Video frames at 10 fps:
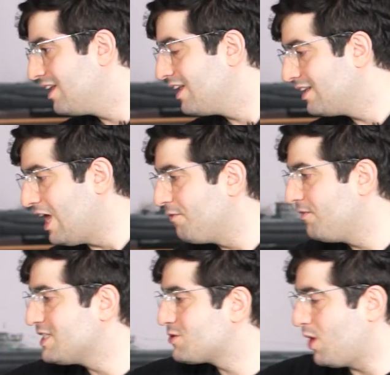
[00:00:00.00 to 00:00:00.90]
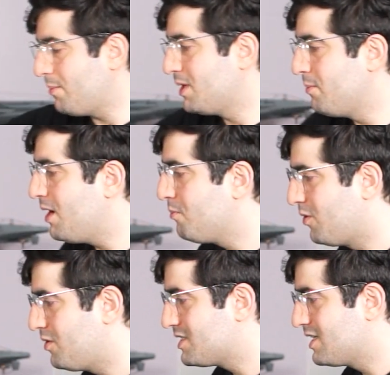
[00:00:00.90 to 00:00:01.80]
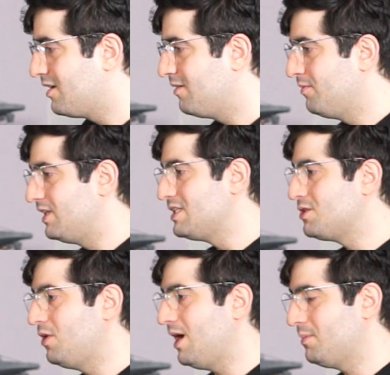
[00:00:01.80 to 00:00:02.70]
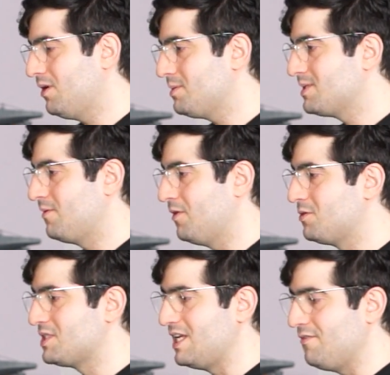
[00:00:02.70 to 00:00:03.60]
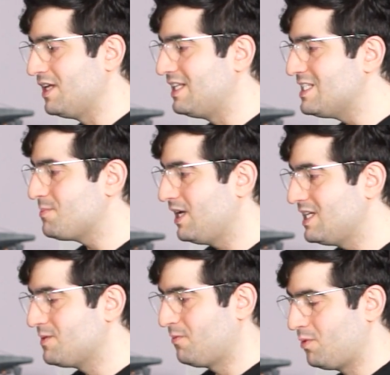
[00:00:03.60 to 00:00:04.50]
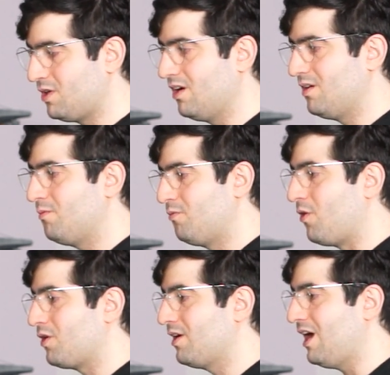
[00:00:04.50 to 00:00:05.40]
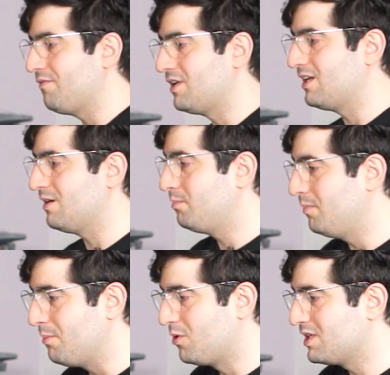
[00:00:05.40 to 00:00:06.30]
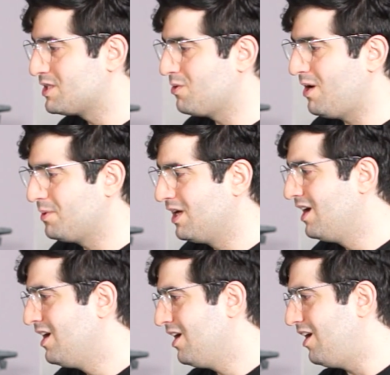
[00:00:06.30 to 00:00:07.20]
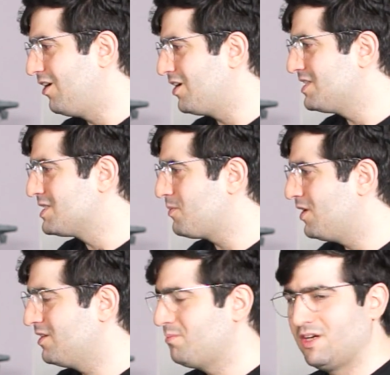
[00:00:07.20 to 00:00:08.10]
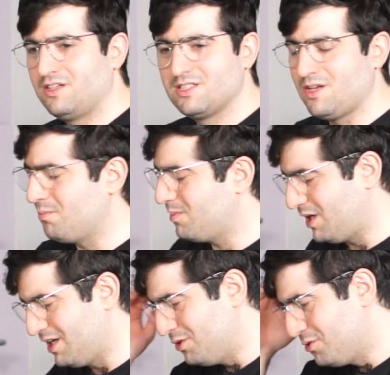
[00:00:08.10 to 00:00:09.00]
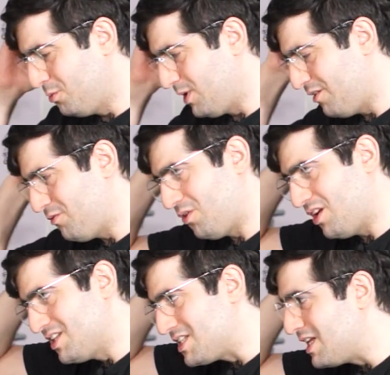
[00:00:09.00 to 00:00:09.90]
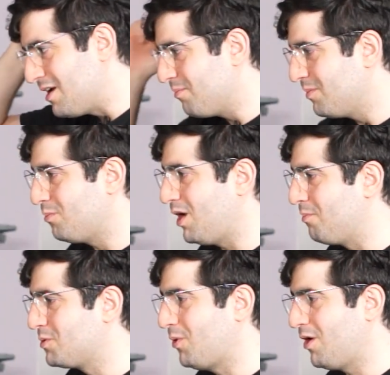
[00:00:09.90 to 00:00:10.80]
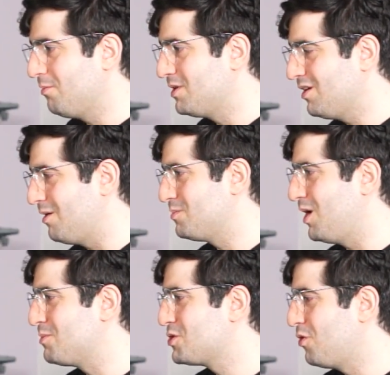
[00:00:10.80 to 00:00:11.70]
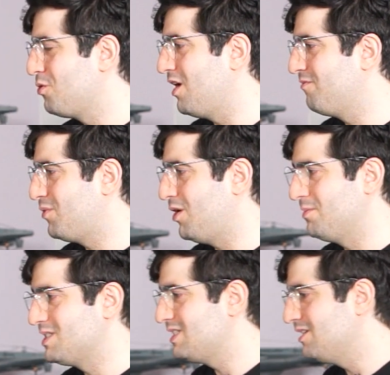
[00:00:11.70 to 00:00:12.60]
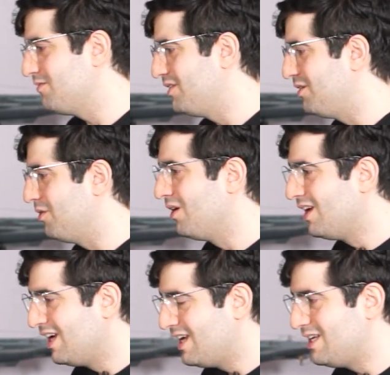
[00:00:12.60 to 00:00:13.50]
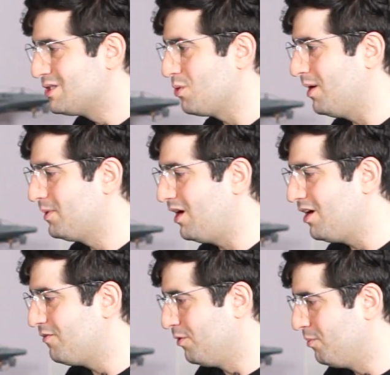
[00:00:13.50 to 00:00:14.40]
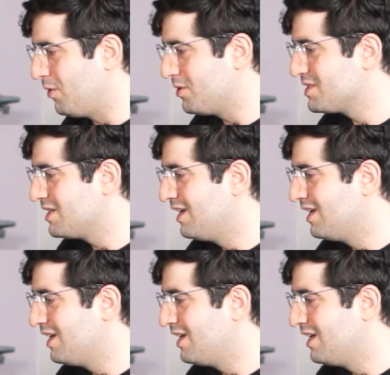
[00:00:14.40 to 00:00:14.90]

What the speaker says: Now we will swap the main boards with these two laptops. We want to see if the displays work after the main board is swapped. I got inspired by a YouTuber, I forgot his name. I'm sure you have probably seen the video. He swapped the iPhone boards.